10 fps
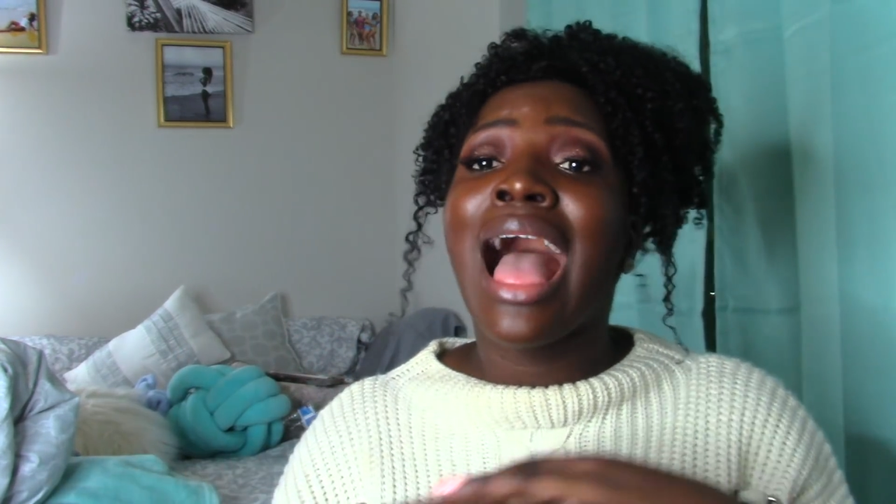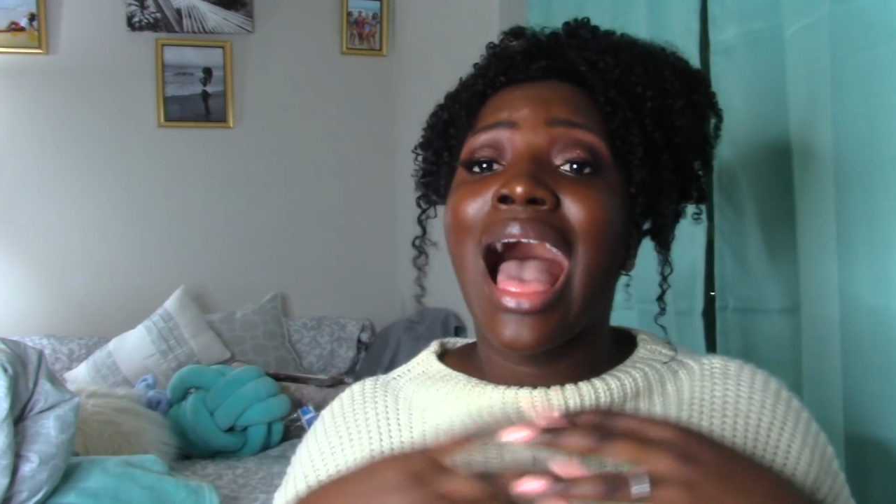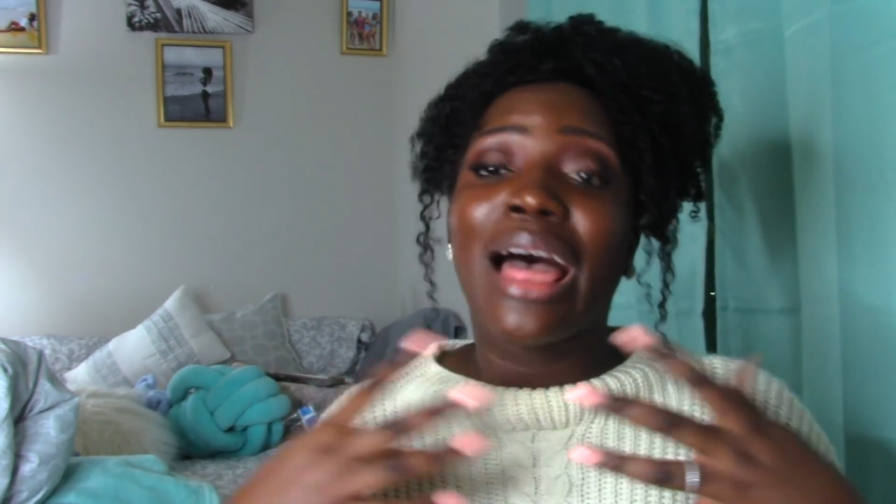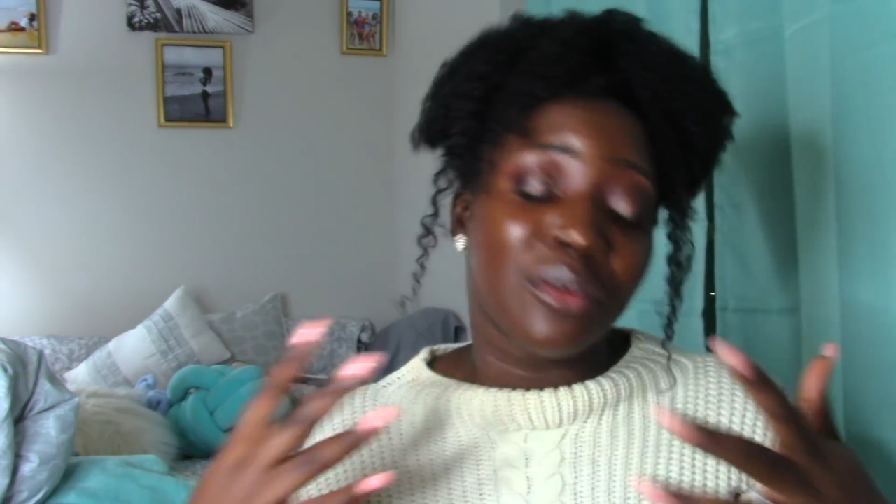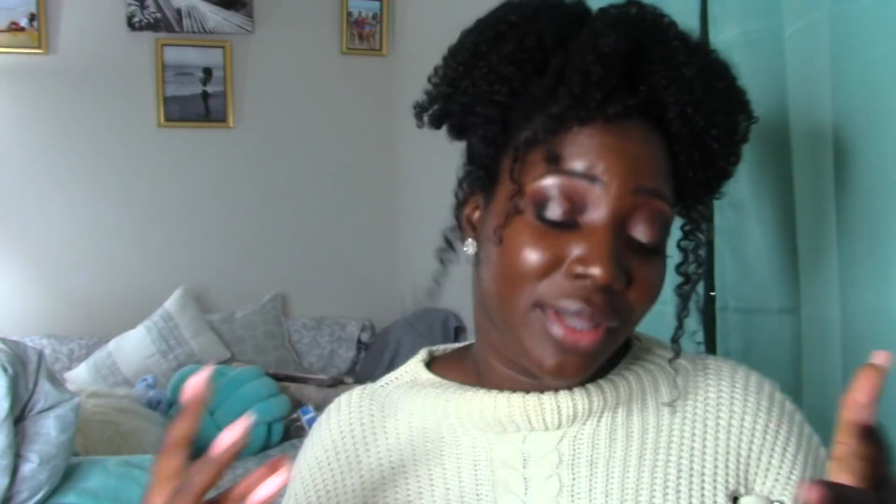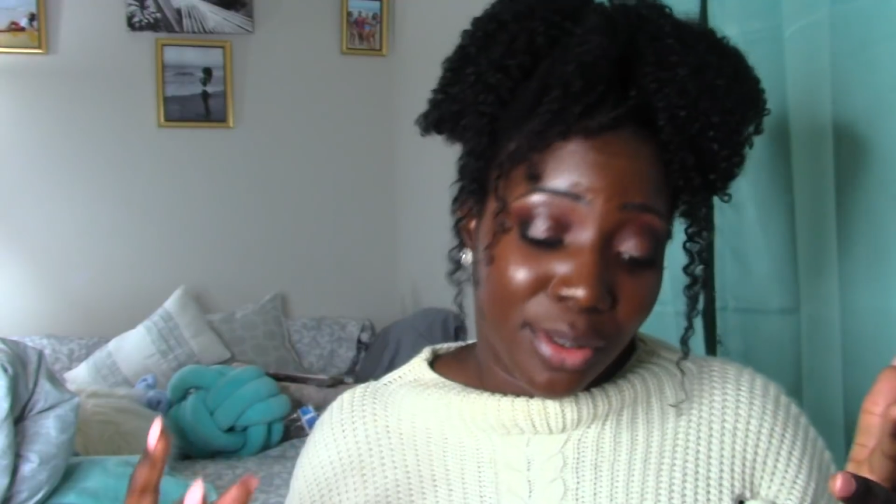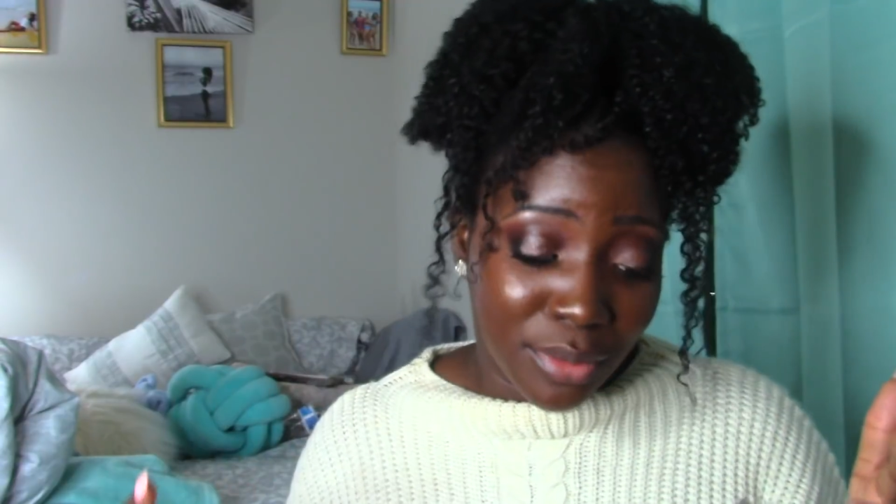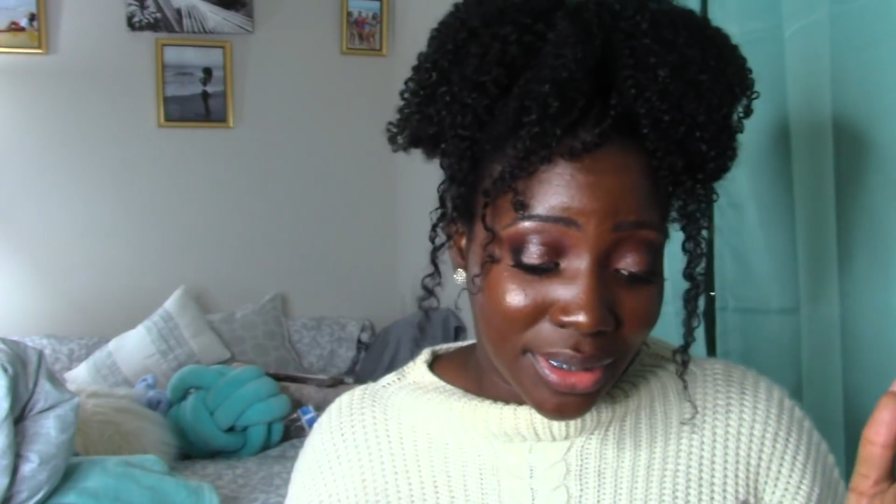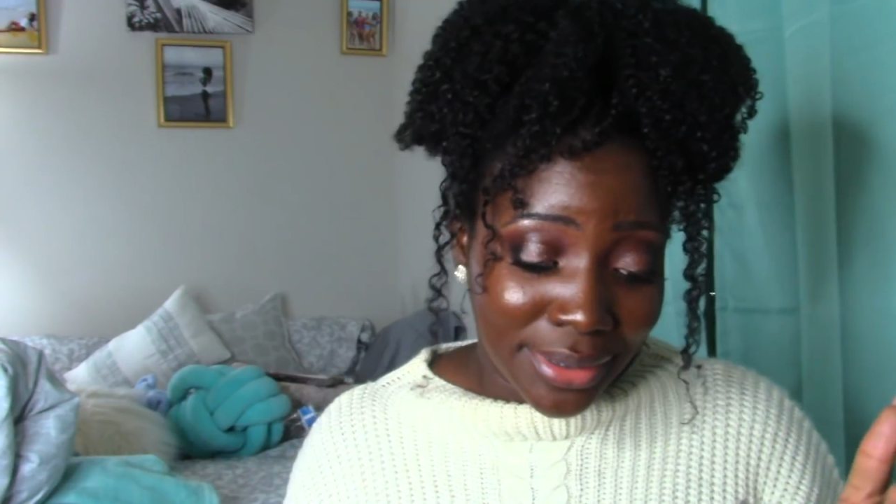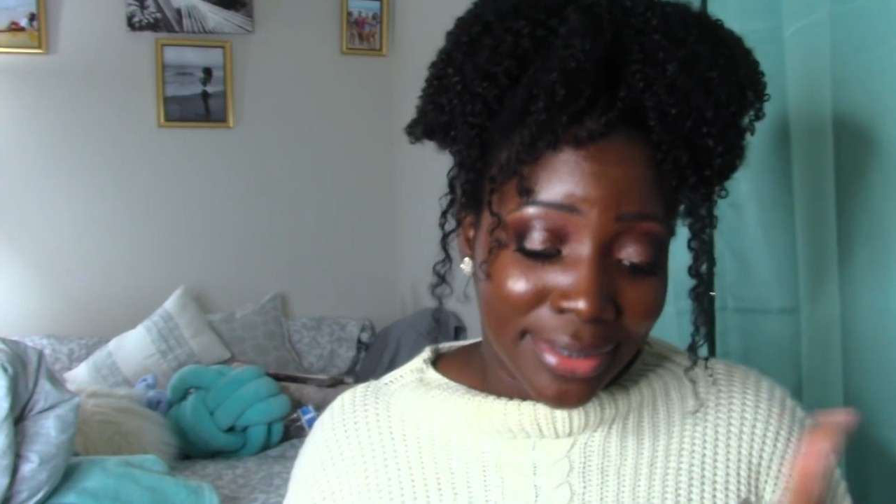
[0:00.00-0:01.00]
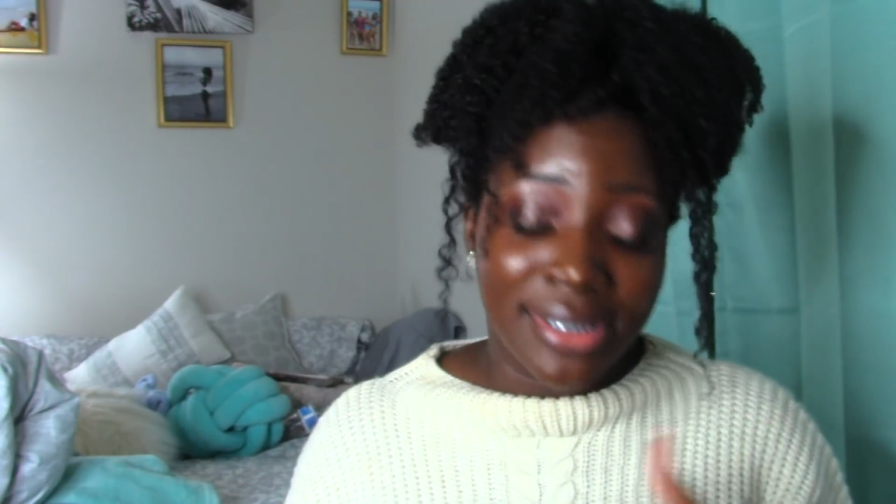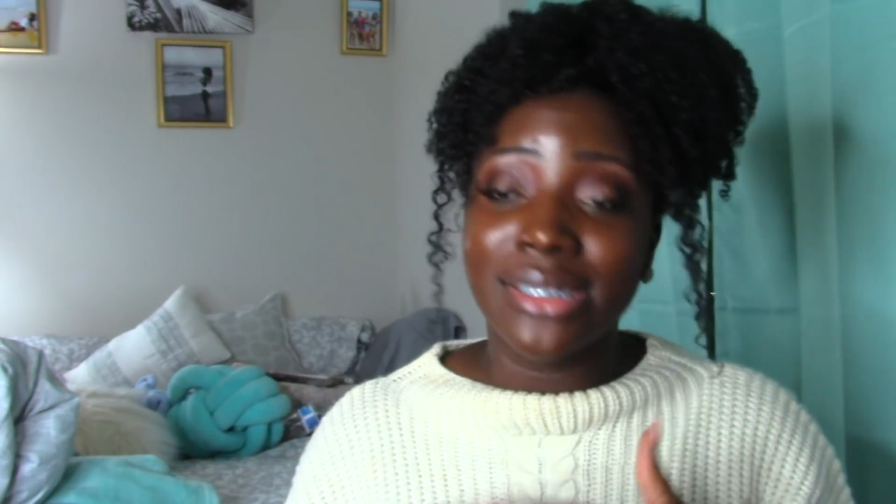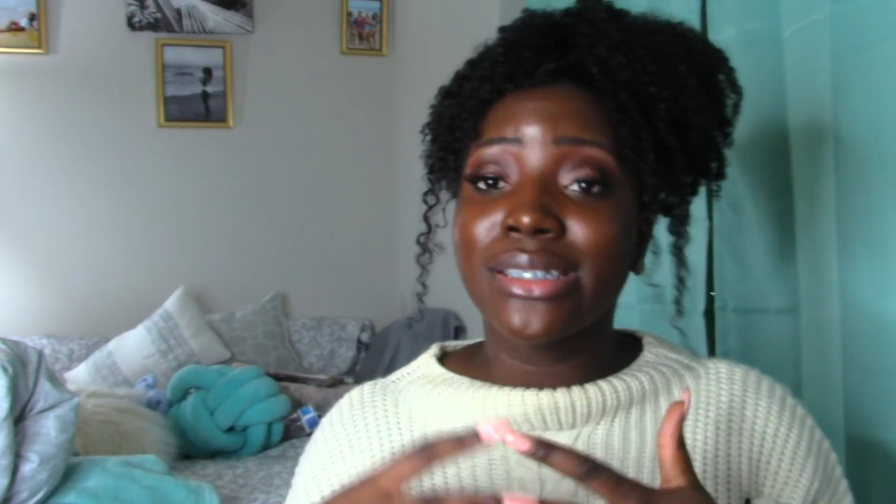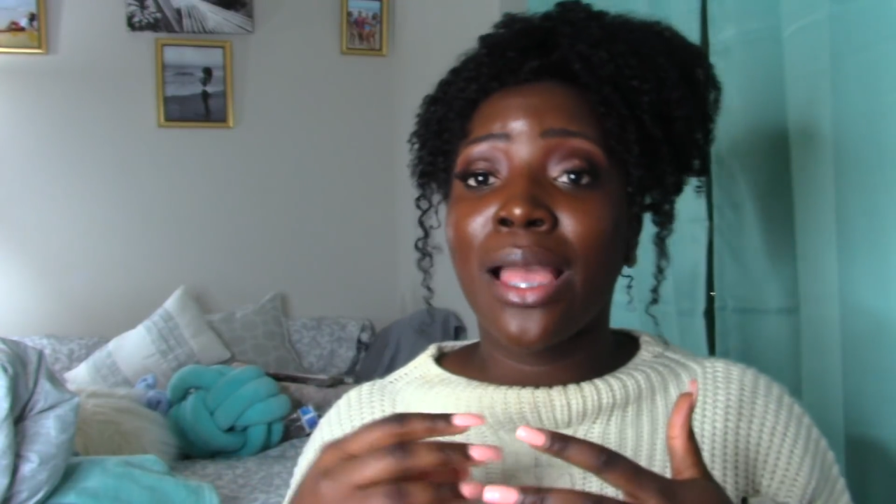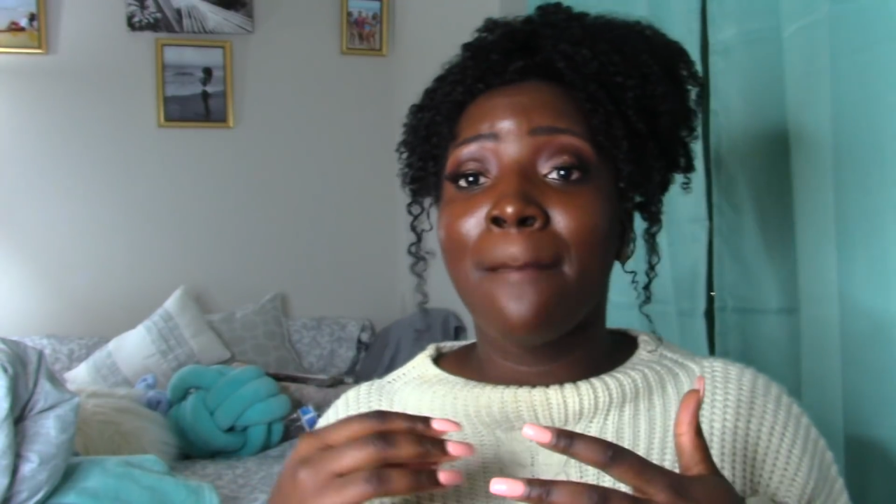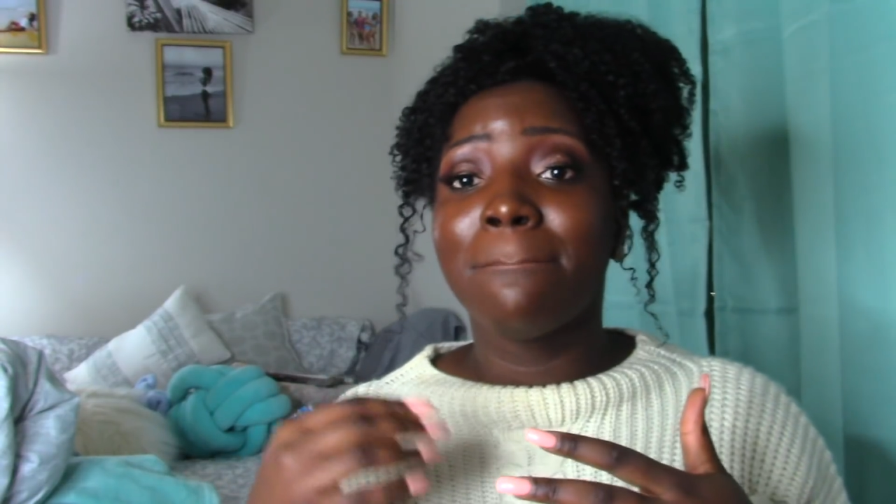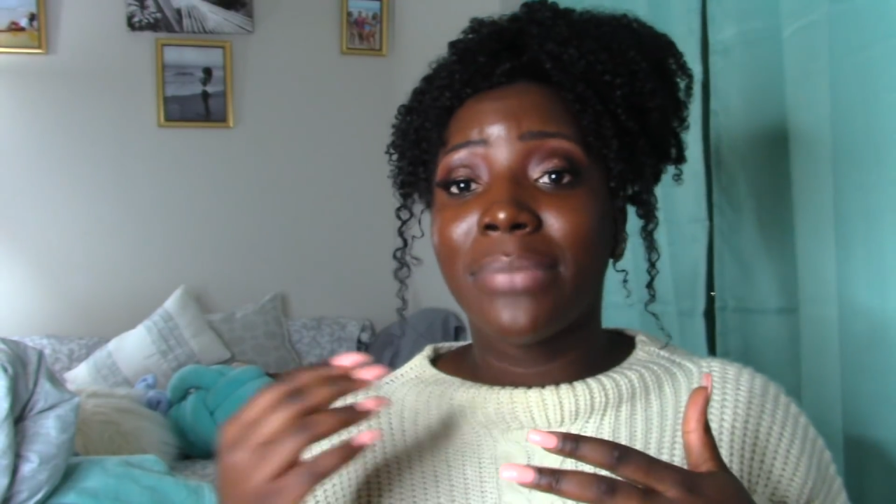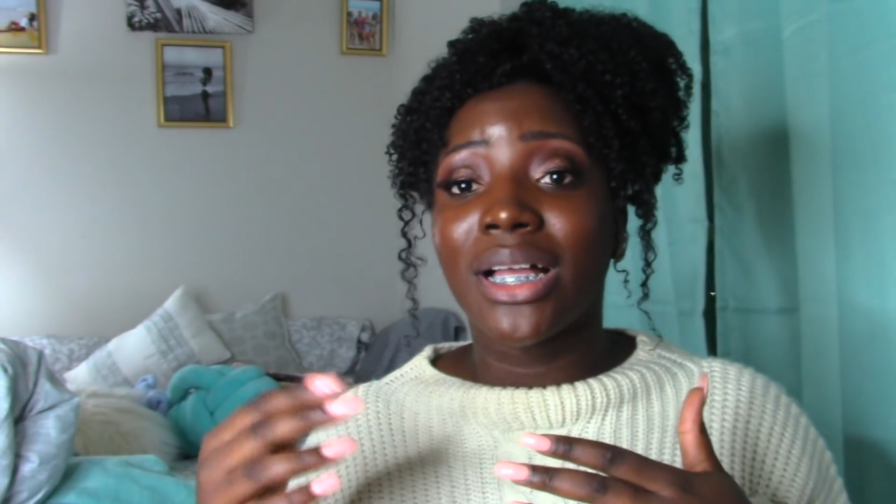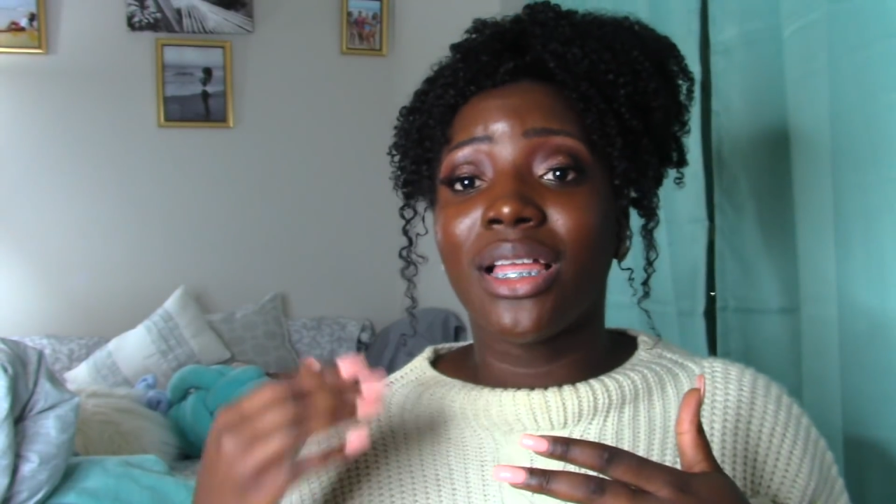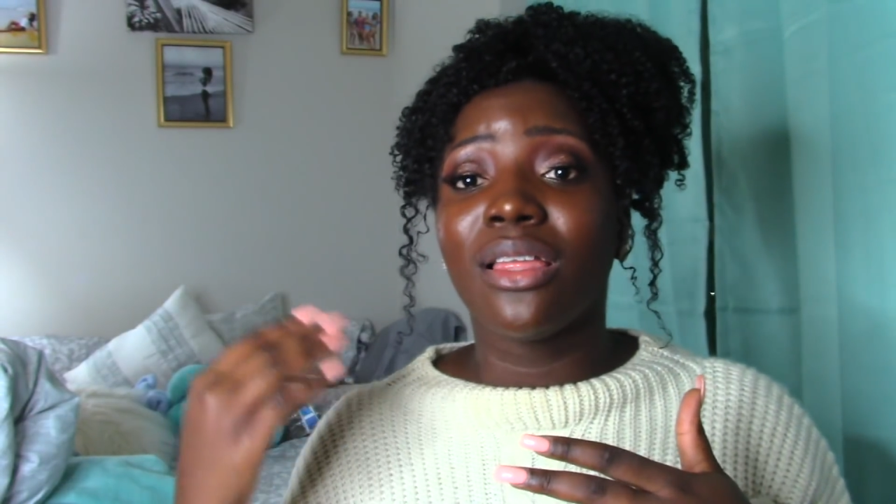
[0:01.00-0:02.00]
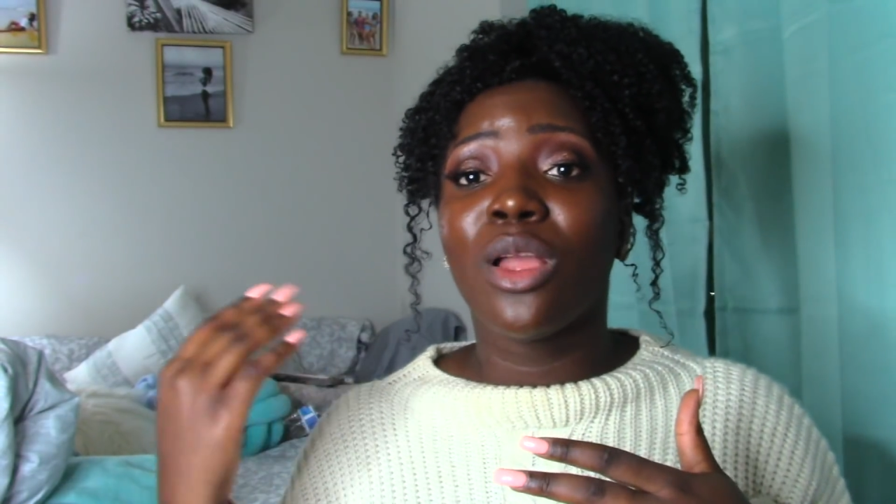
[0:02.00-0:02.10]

I don't care what it is, but